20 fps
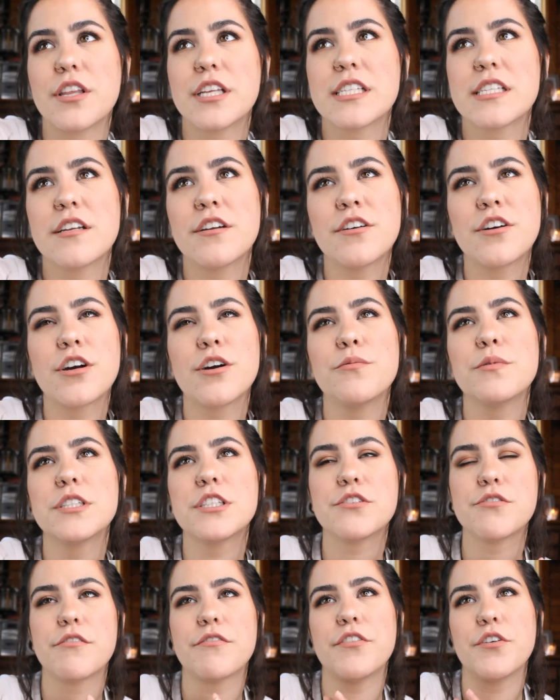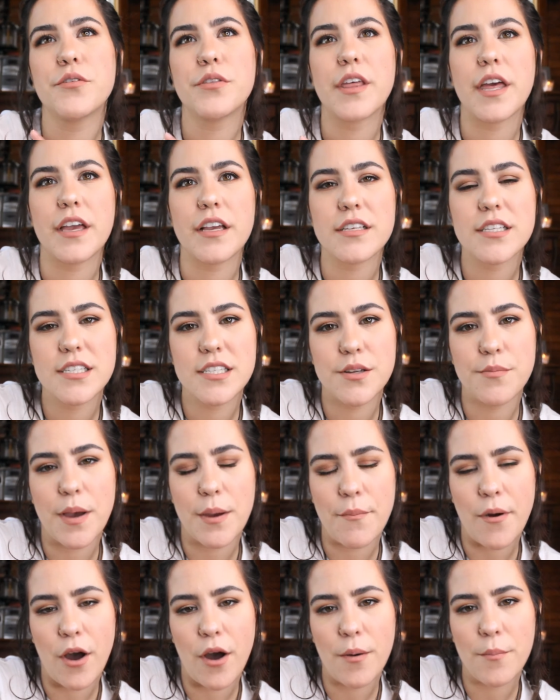this little girl would do a few things to
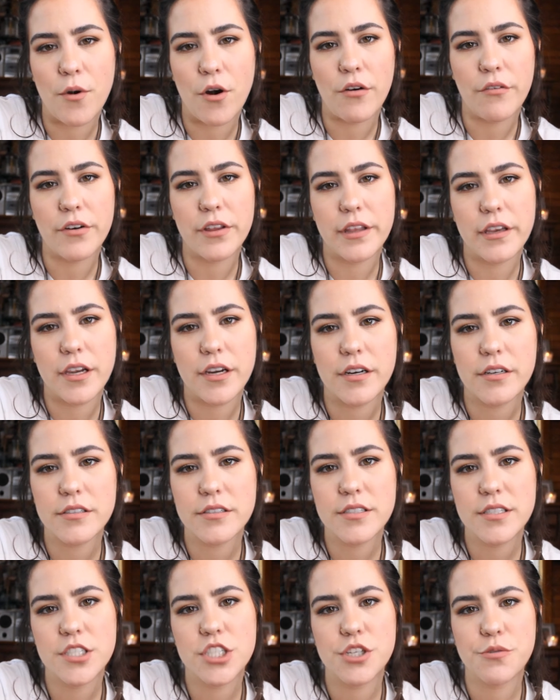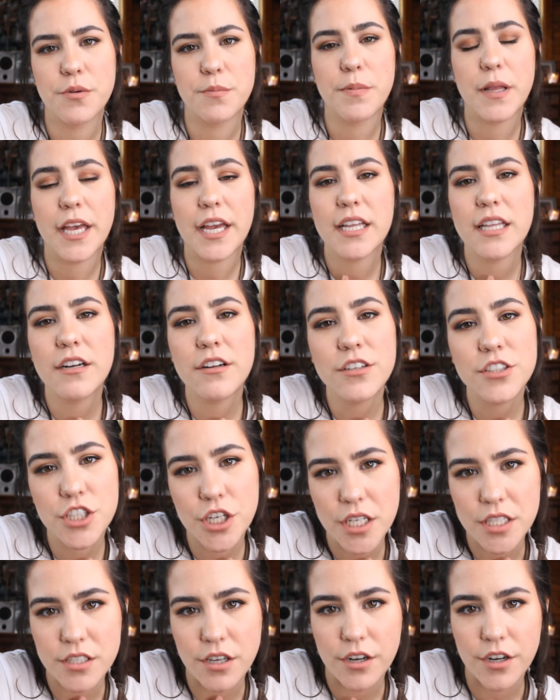my mom over the years. She would play little
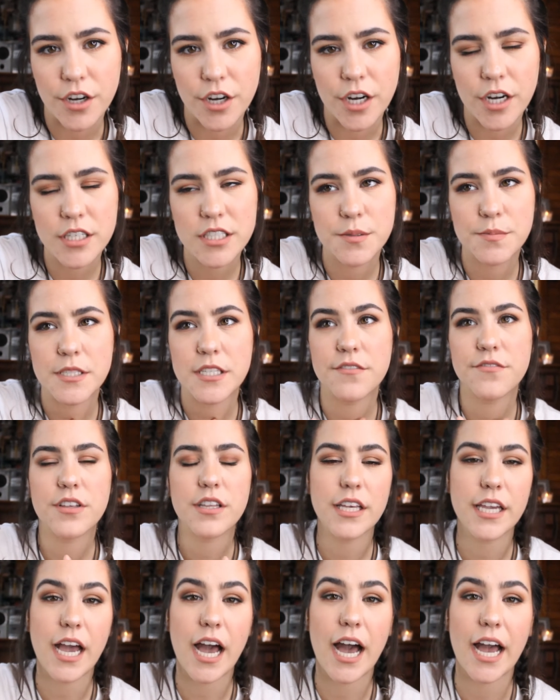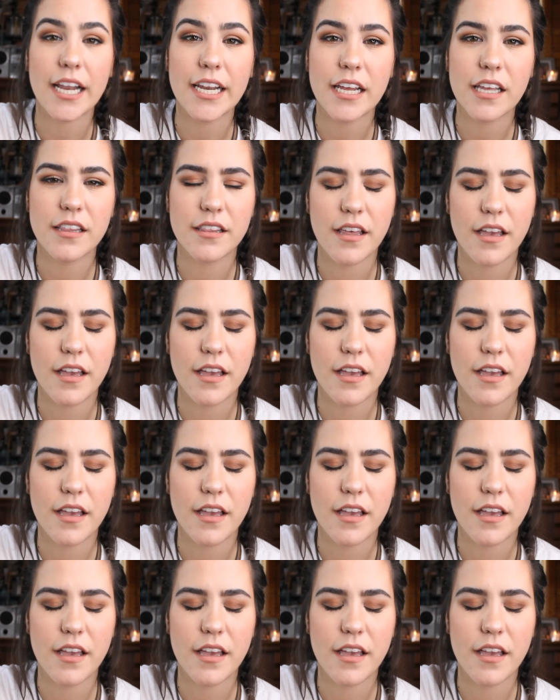tricks on her, specifically hiding